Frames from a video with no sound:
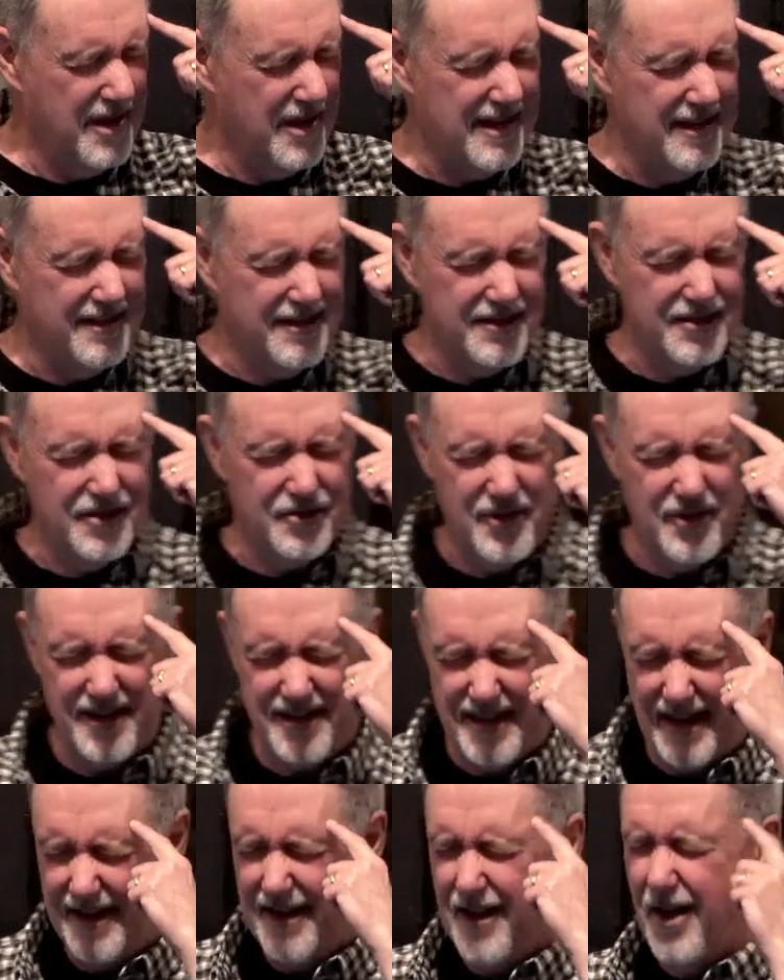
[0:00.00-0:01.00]
me get this
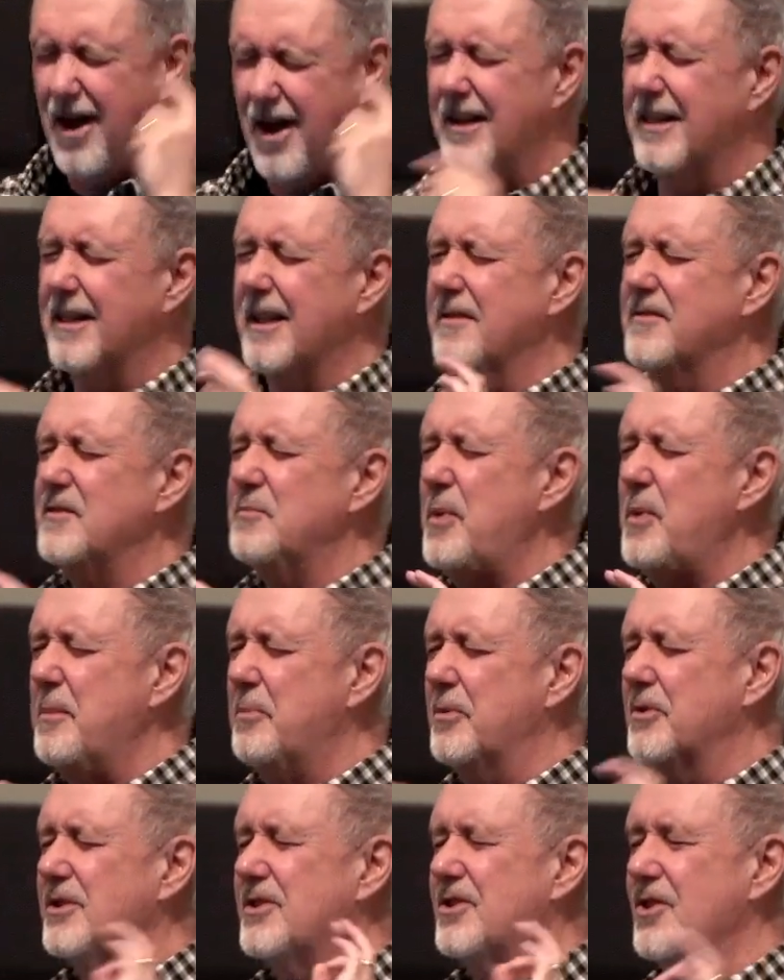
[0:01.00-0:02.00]
straight that God loves
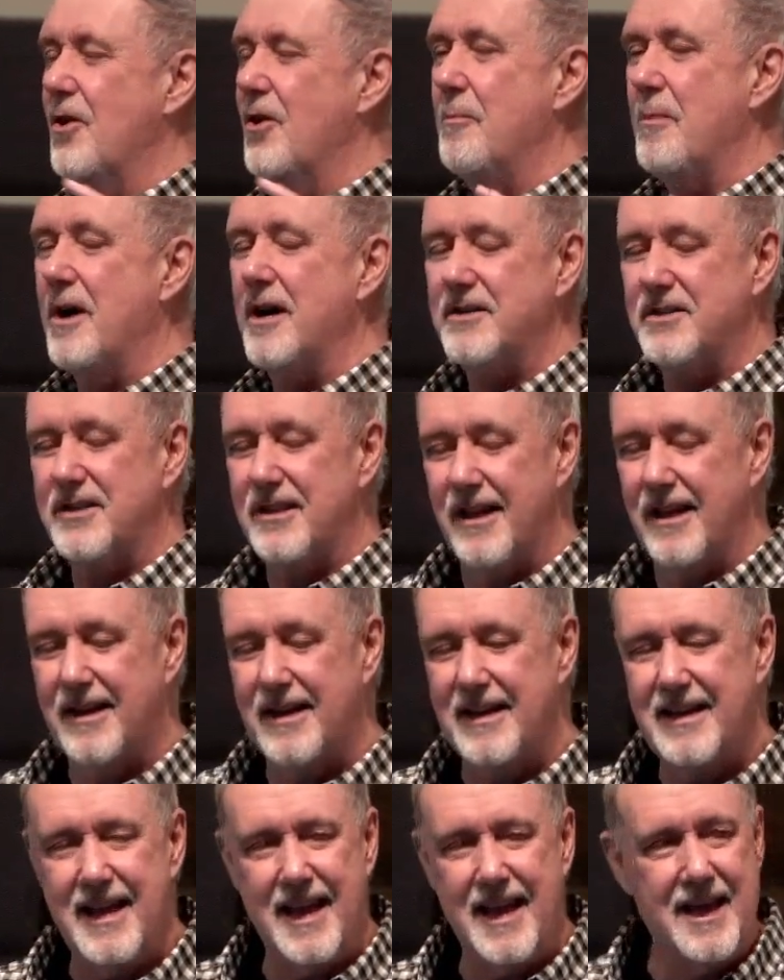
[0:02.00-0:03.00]
people so much that
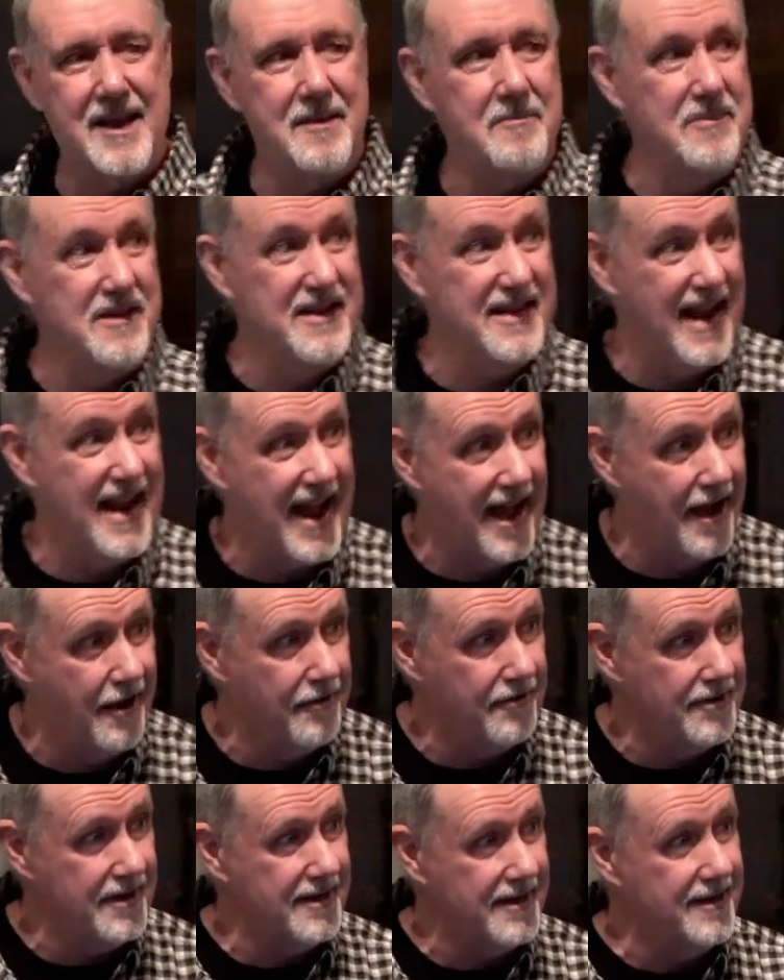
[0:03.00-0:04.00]
he came
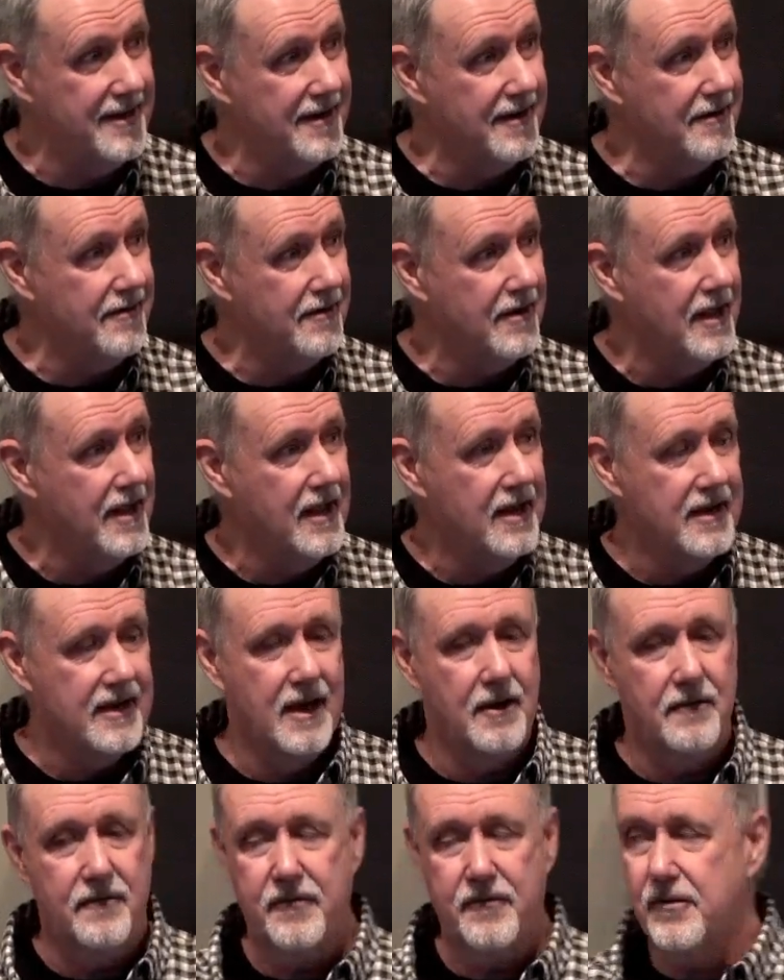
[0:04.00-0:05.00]
down here.
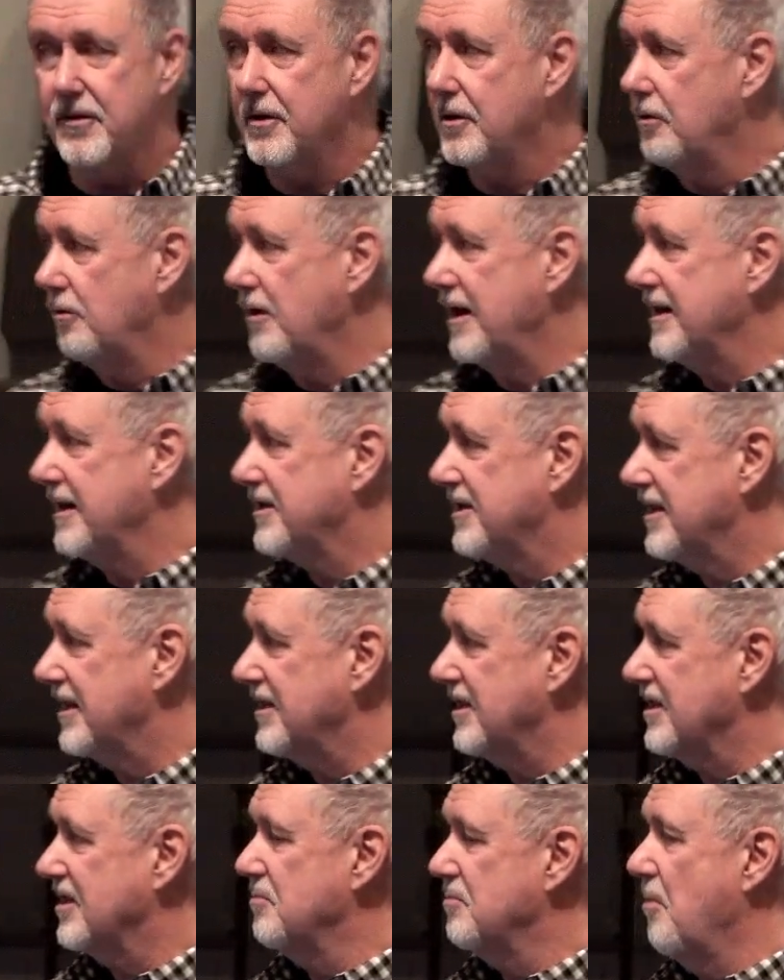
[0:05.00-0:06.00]
Now, for the Greeks,
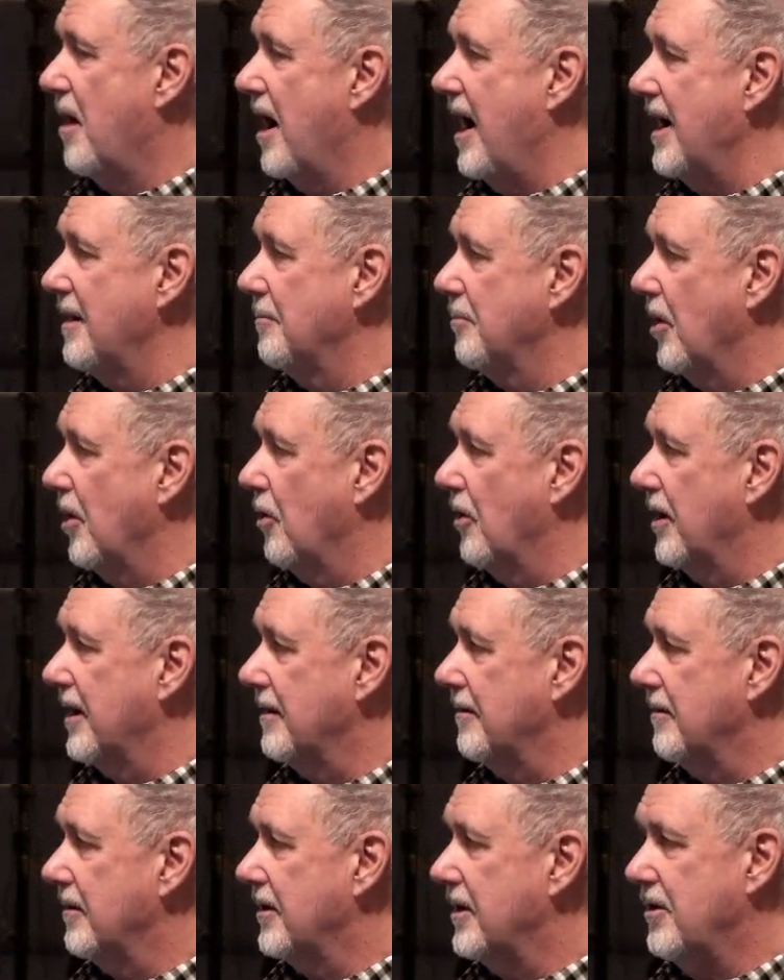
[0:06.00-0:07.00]
this is mind
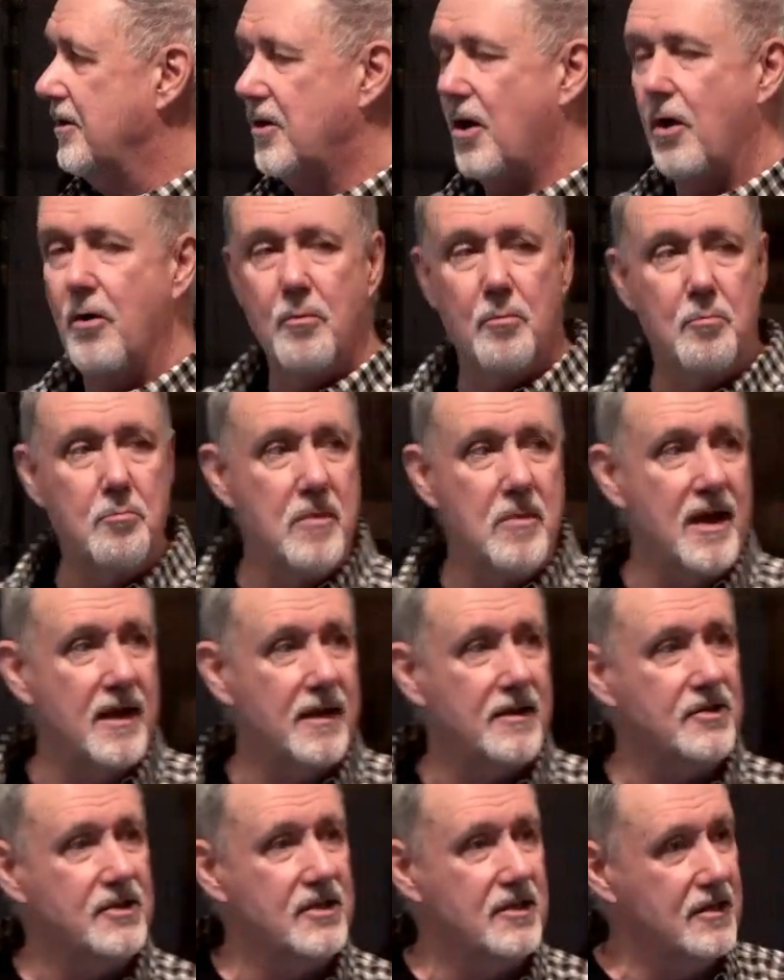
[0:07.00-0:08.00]
blowing. You don't
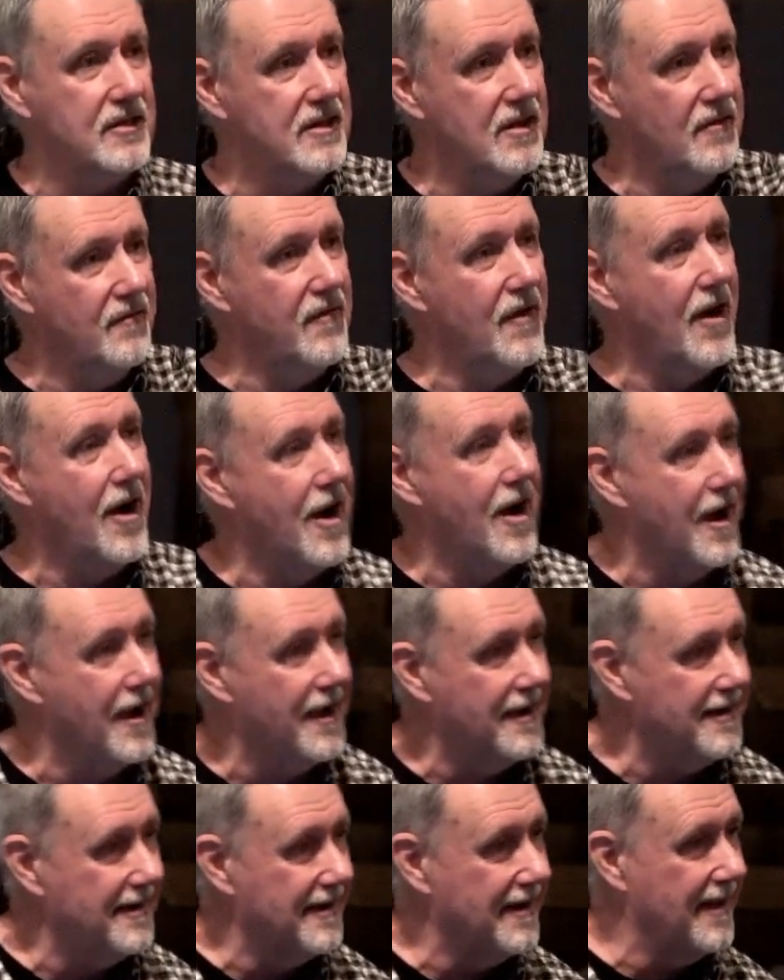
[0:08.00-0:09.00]
mix the
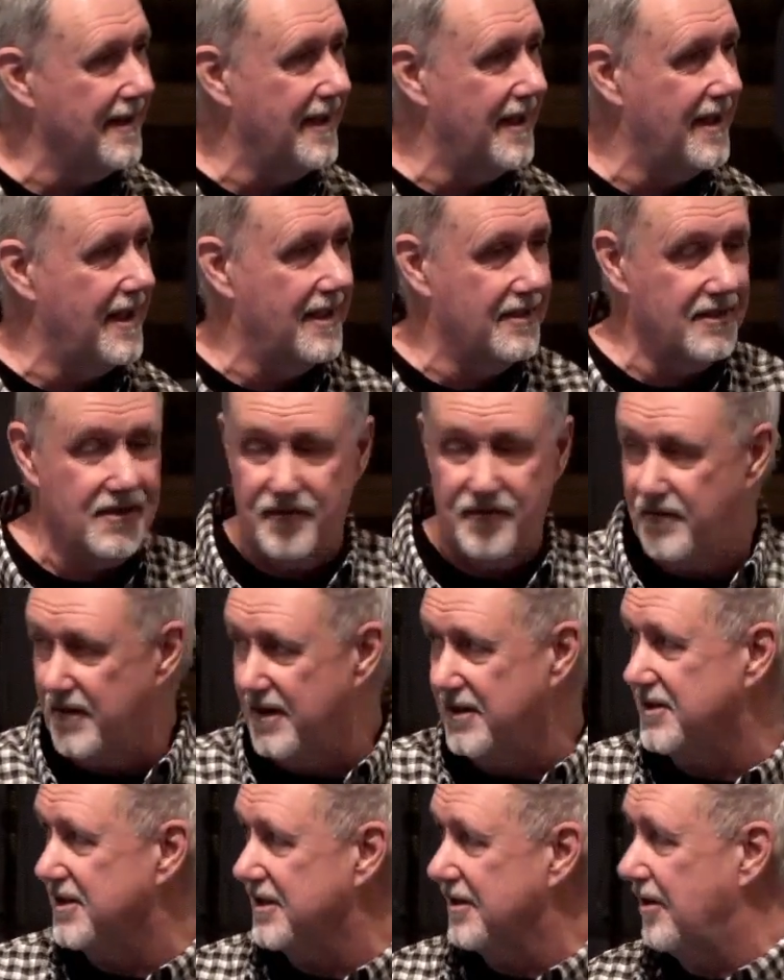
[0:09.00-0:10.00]
divine and the
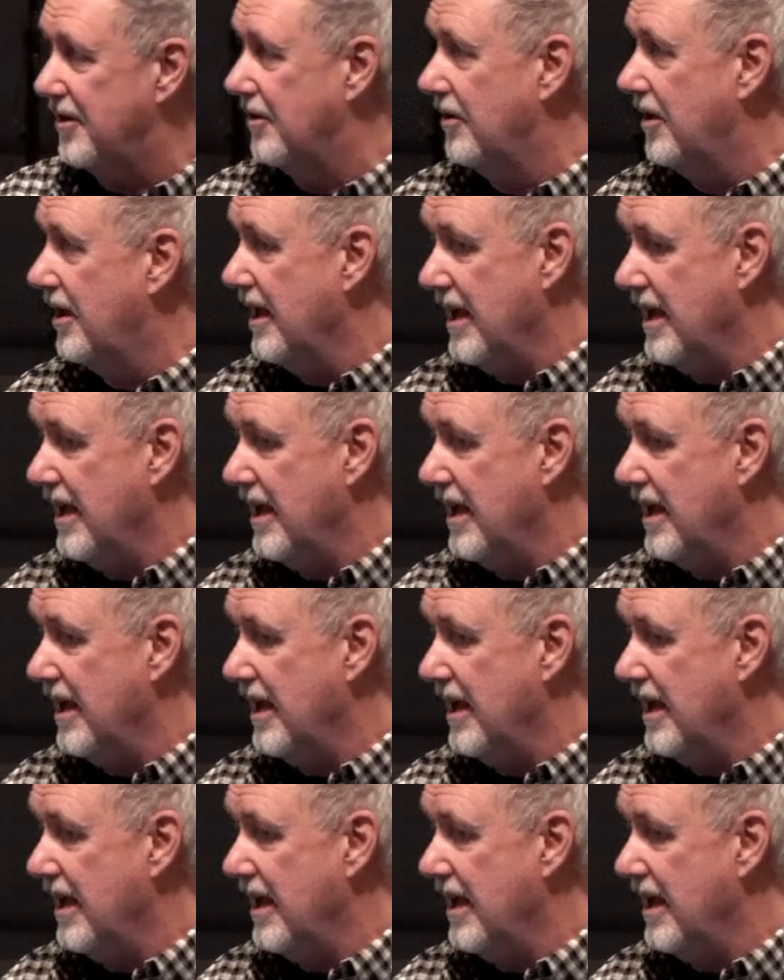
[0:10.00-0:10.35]
physical.